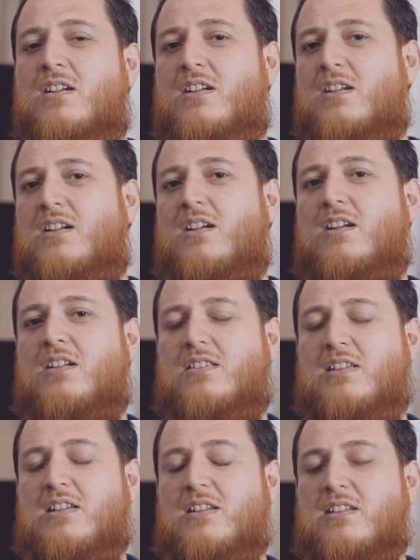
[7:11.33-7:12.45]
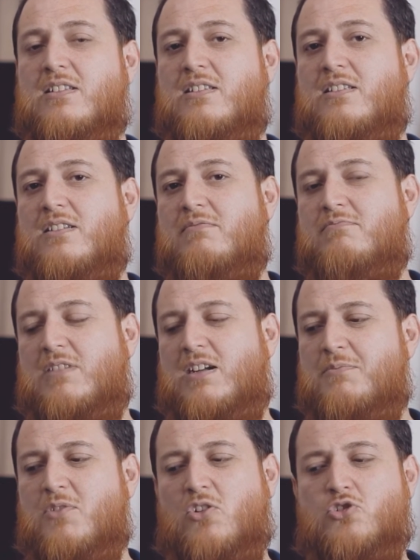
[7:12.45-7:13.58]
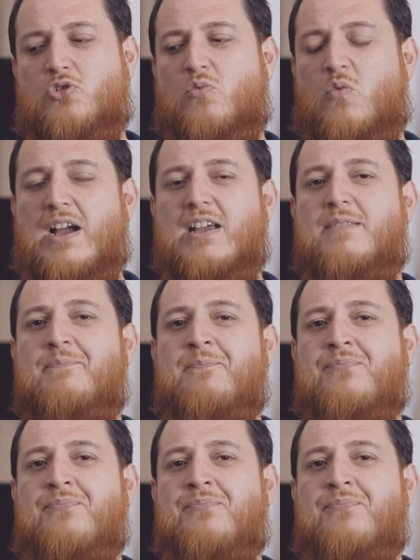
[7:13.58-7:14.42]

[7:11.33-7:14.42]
Uh, uh, they, they, I'm not sure why